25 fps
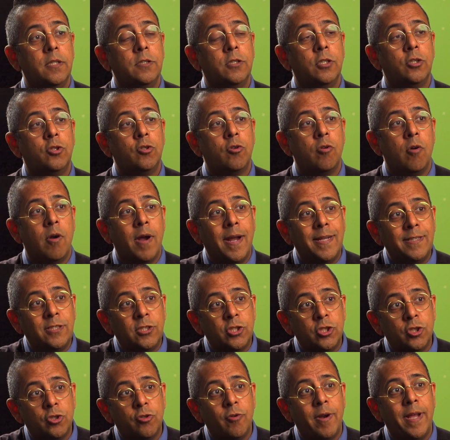to try and
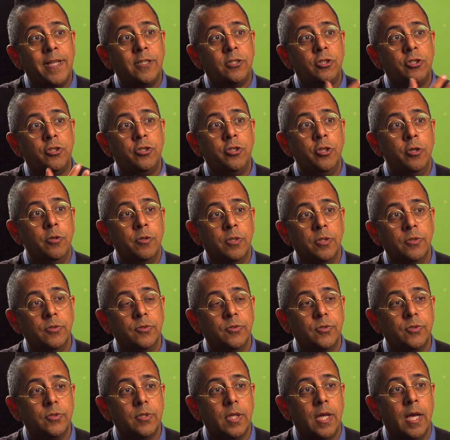stretch
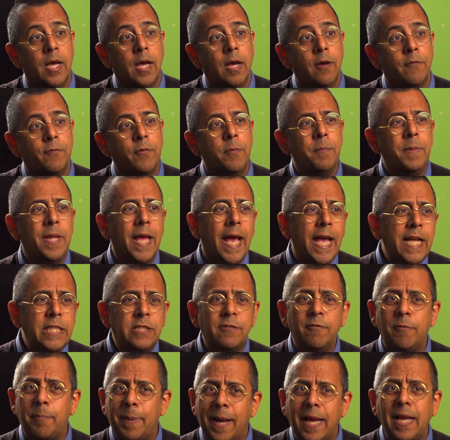students uh, from the
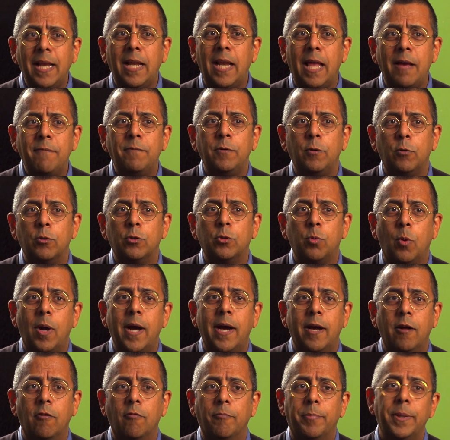age of about 11 or
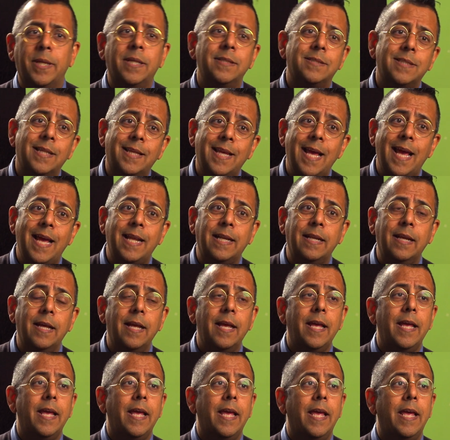12. Because again,
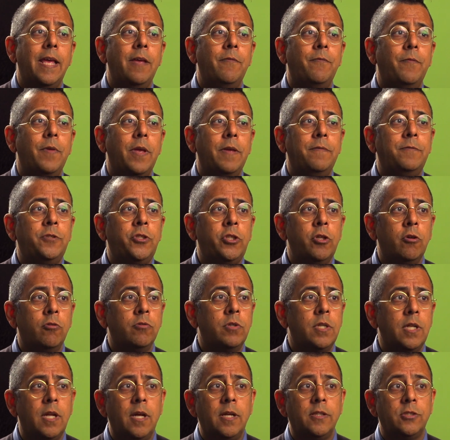if, if
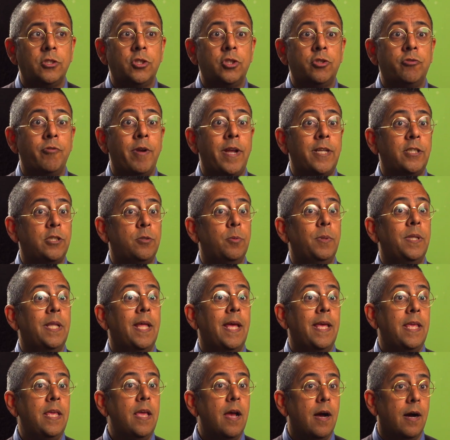children aren't stretched when
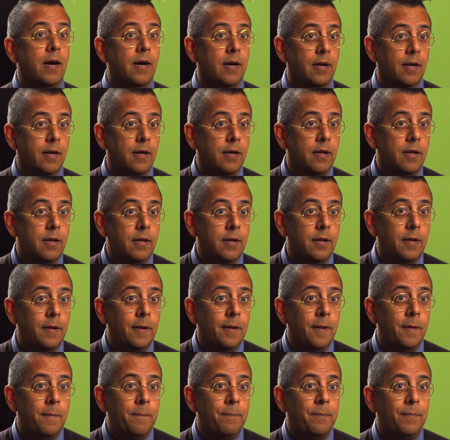they're young,
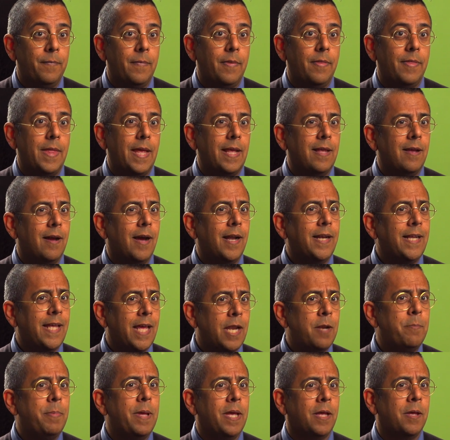they kind of
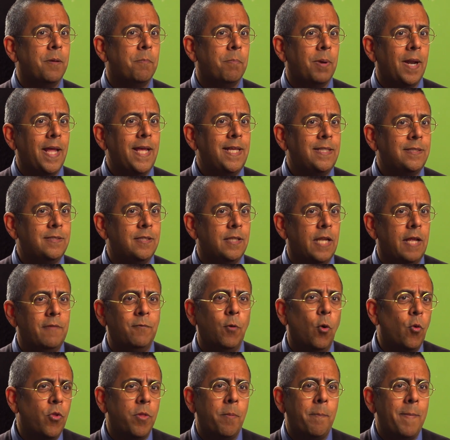get a bit complacent.
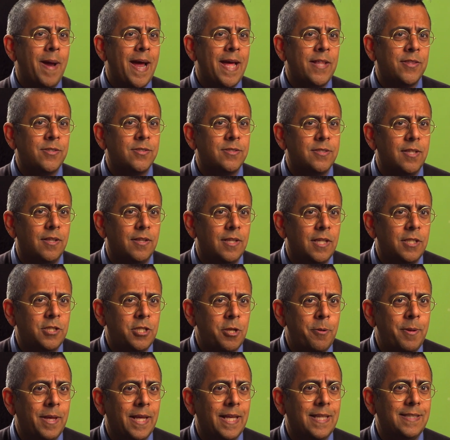If all the maths that they're
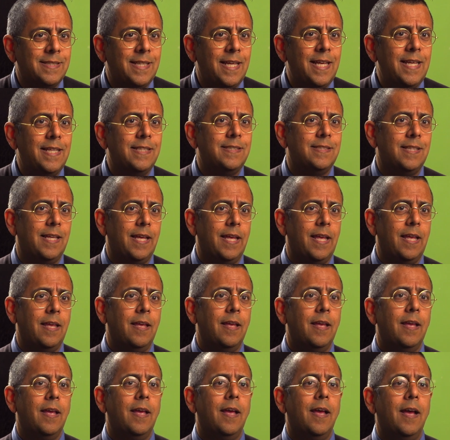doing is easy,
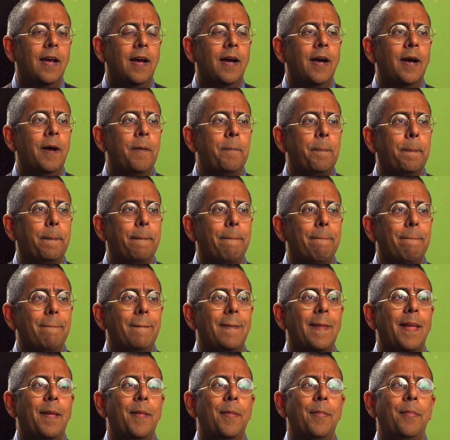um,
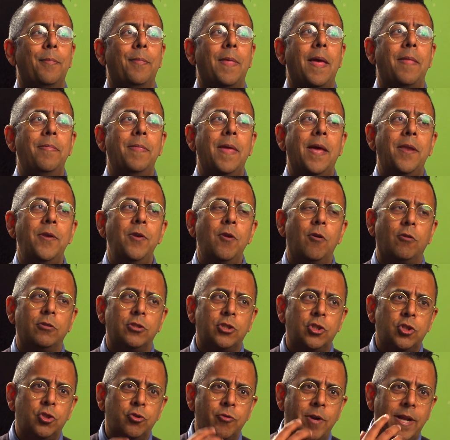then they're
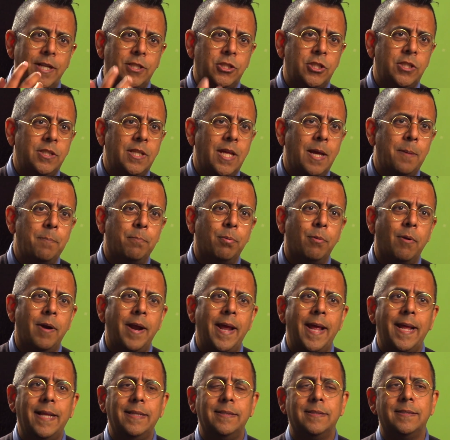not stretching their
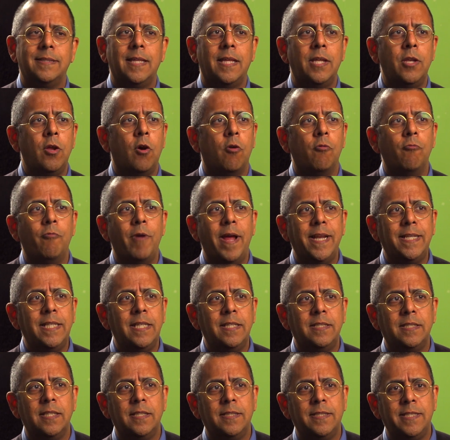brains. They're not
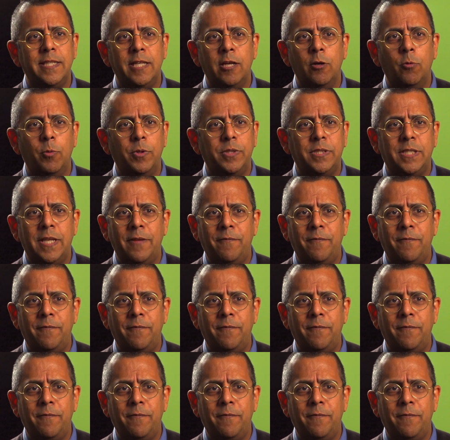ready to deal with